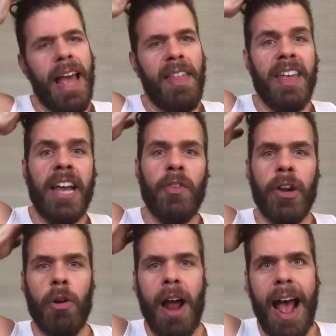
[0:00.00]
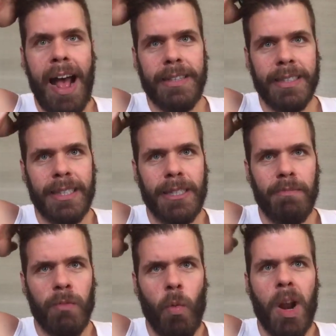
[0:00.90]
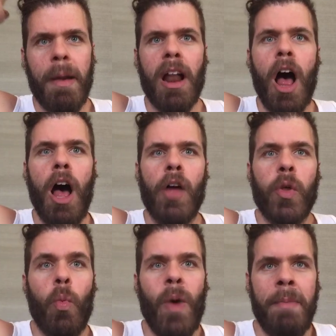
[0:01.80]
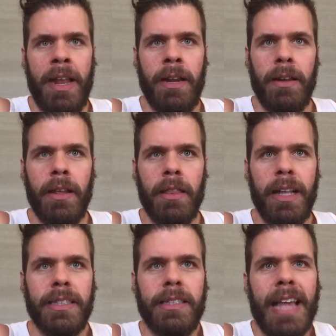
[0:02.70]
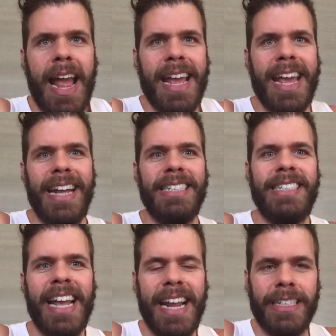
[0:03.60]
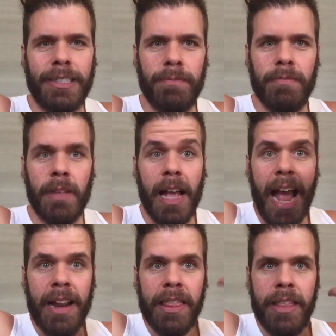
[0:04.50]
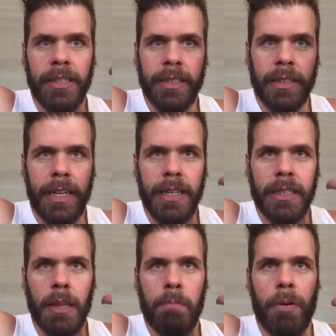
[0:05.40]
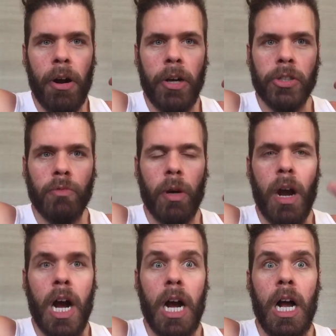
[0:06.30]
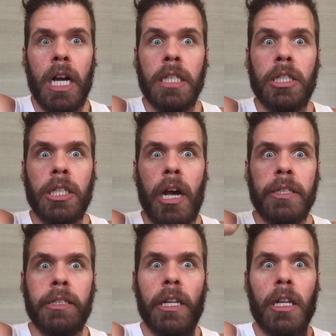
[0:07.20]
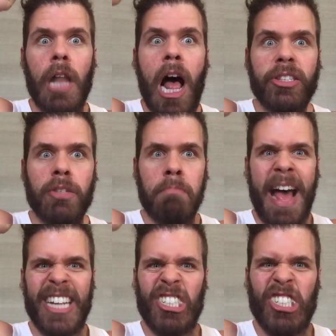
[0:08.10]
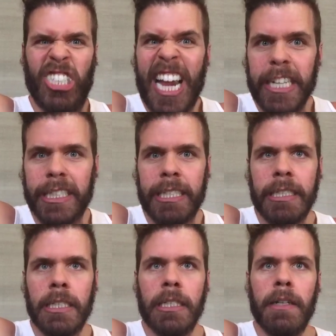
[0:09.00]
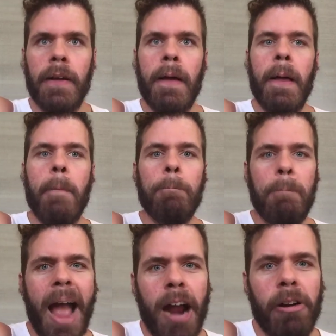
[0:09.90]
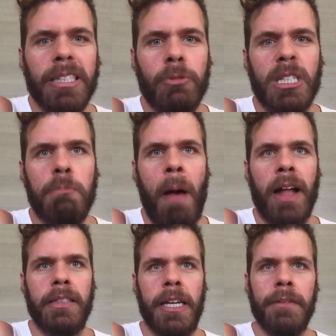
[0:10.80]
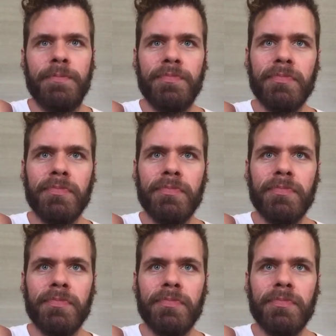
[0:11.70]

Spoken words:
And then the interviewer asks, "What about all the women that say he did it?" And this is the part where I just lost my shit. Perez responded,